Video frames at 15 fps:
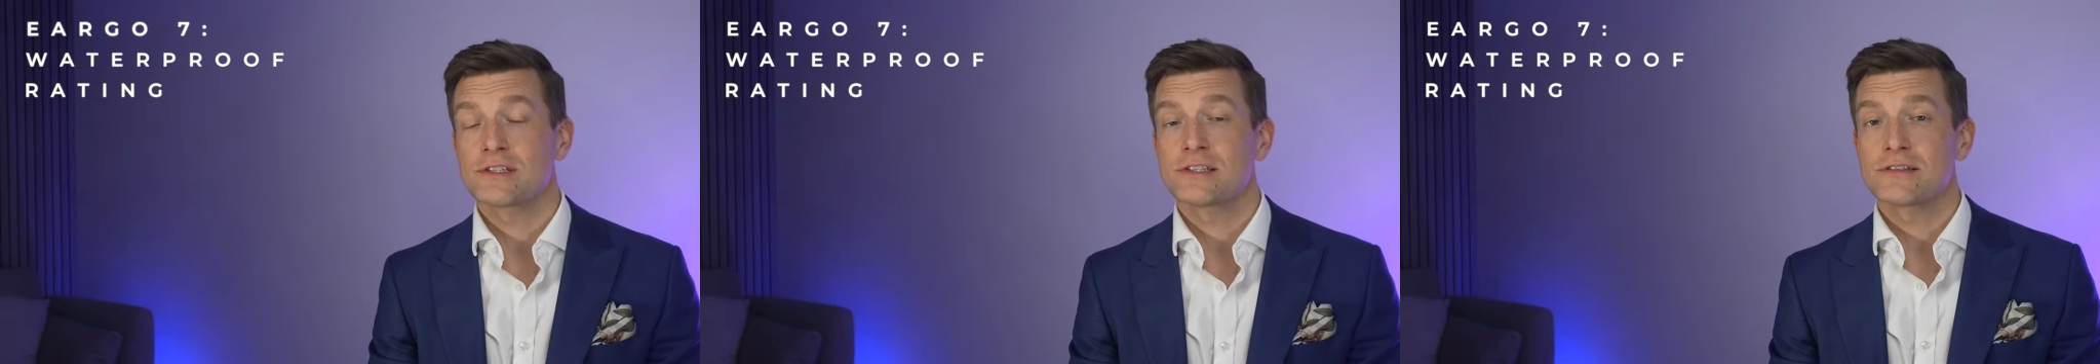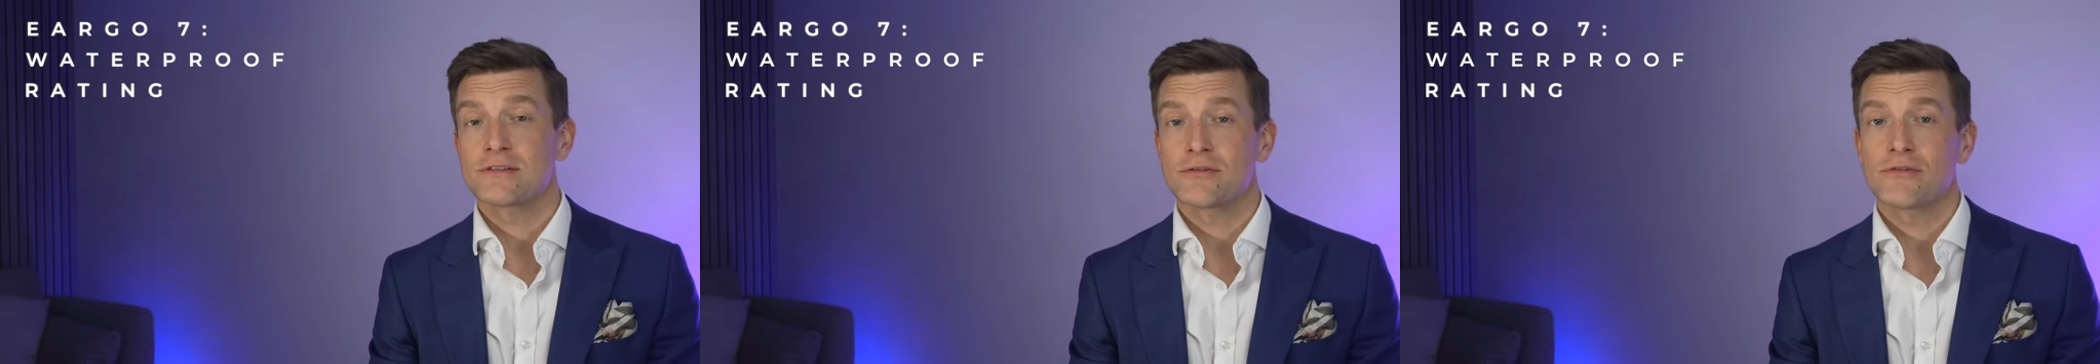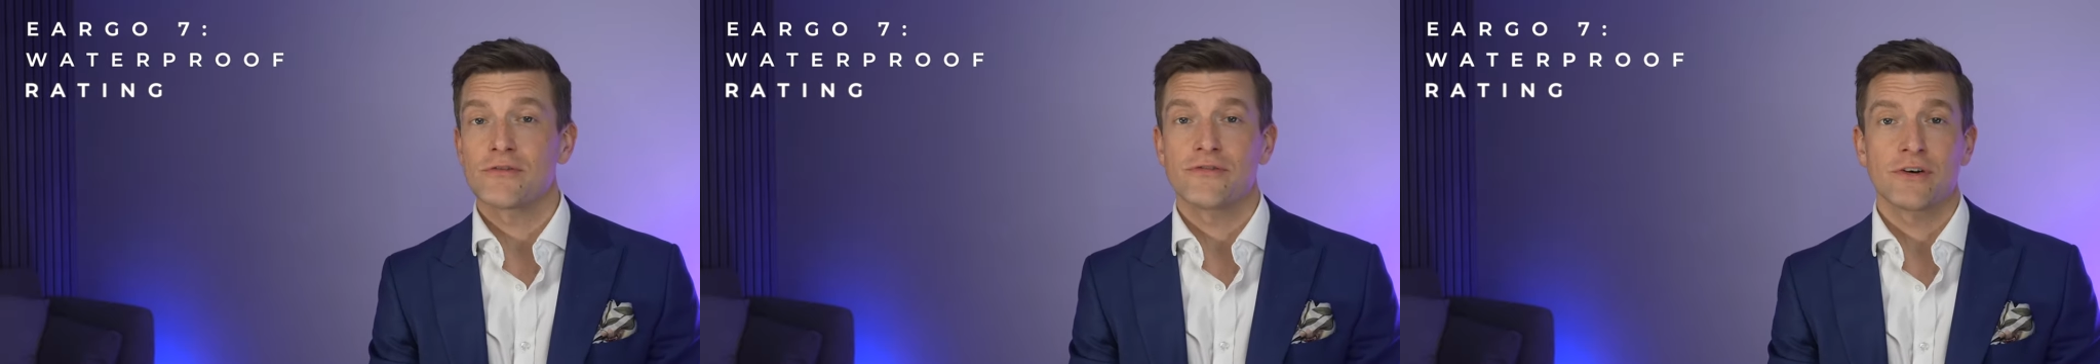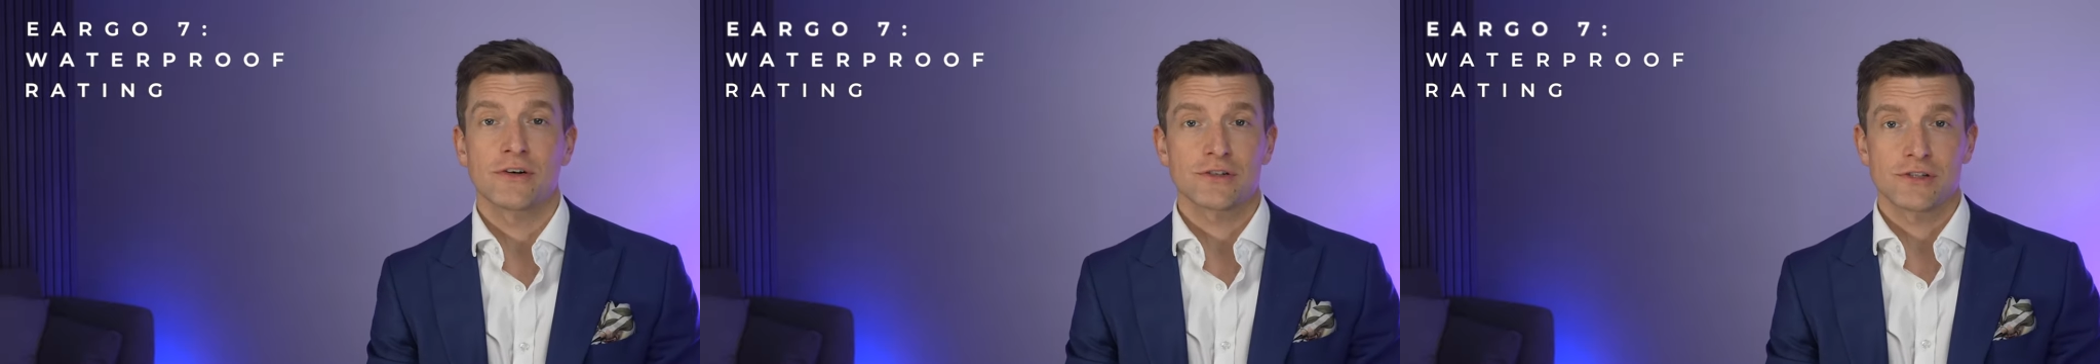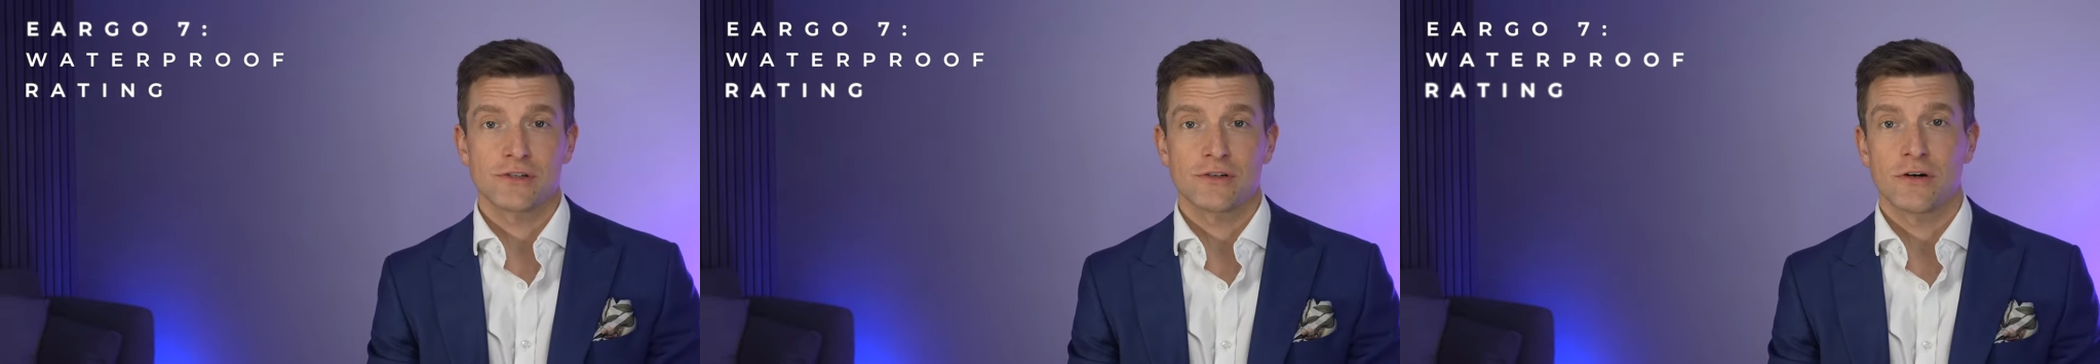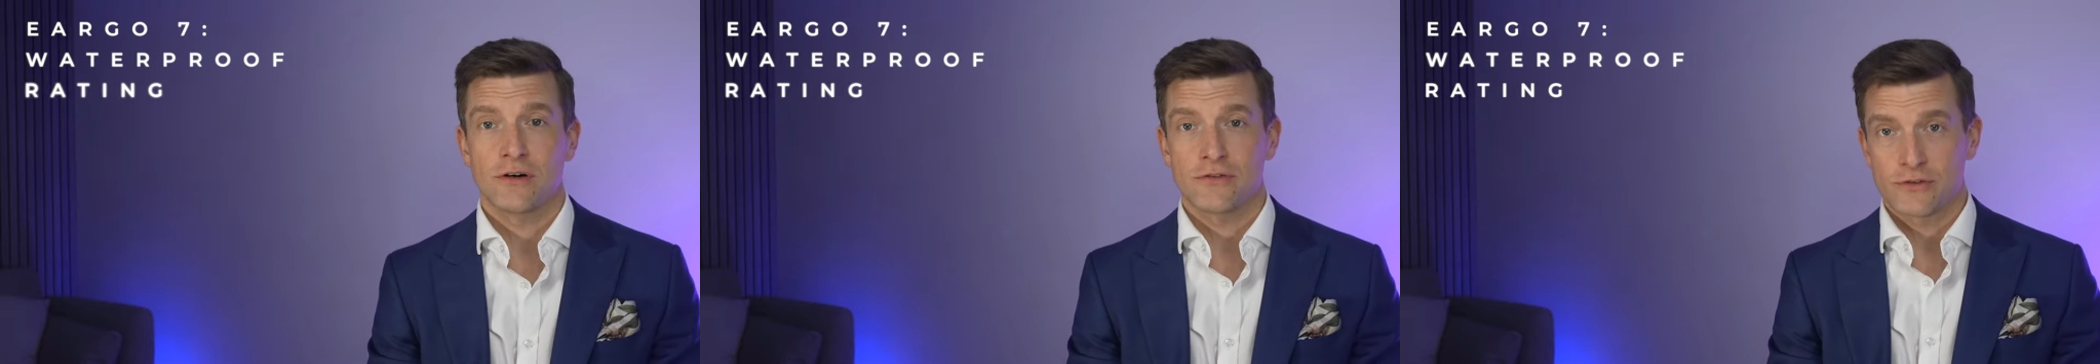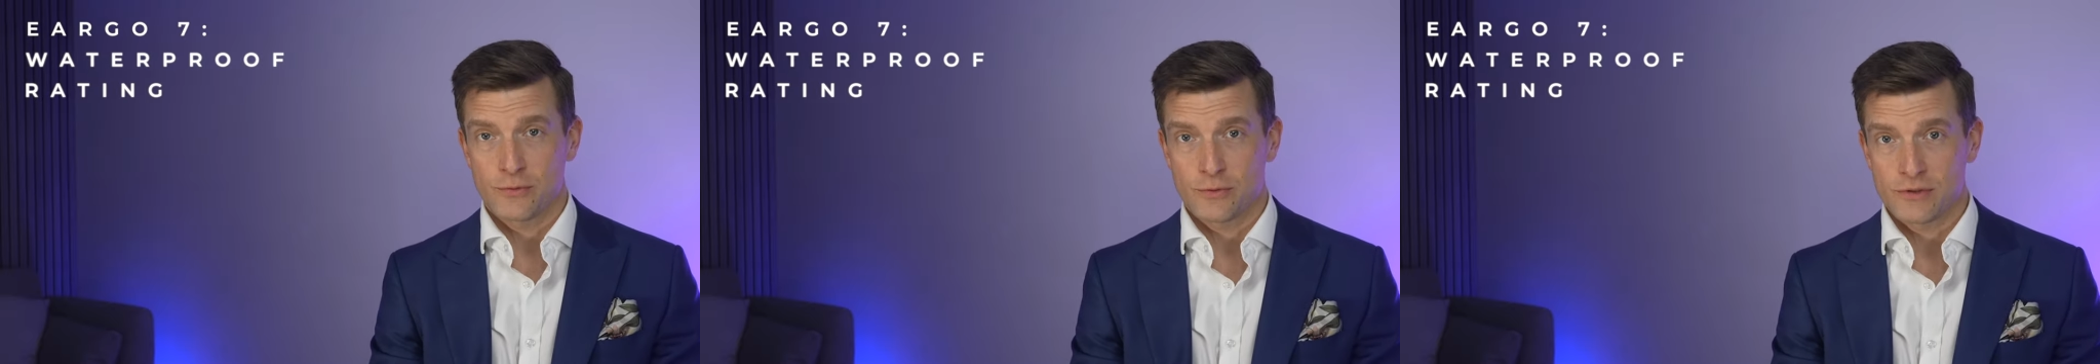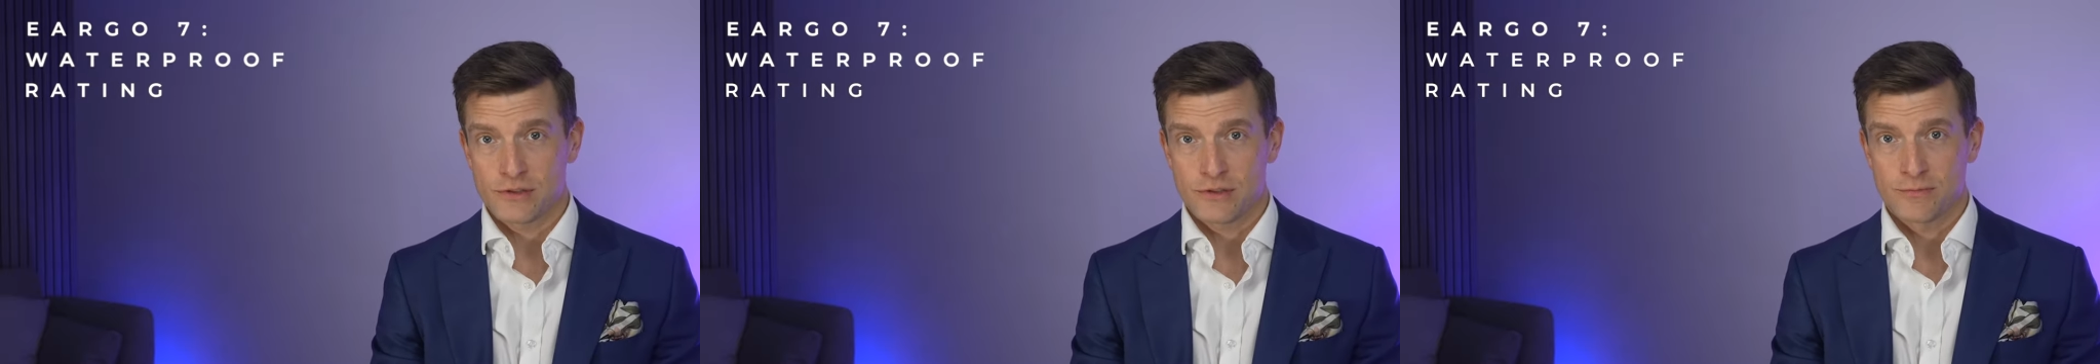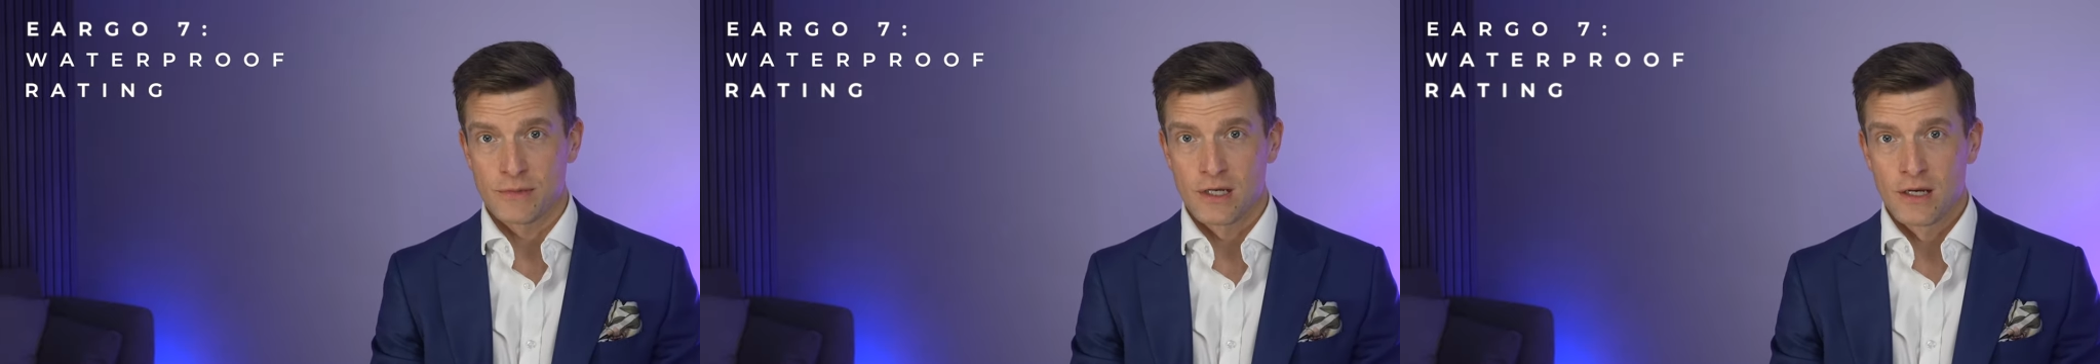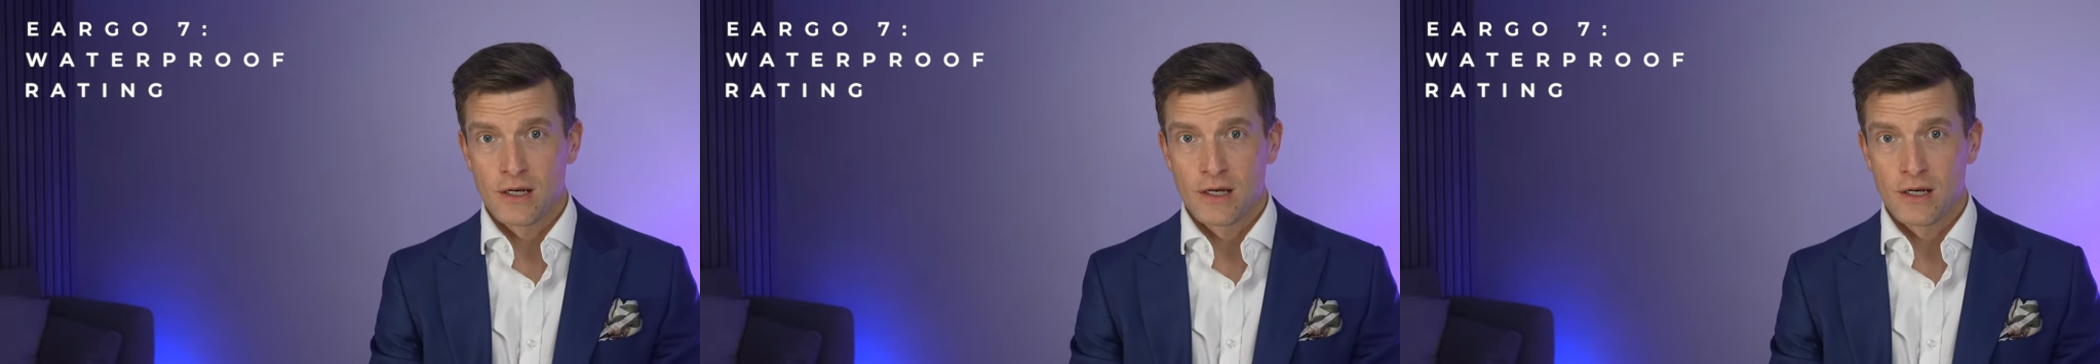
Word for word: still function afterwards.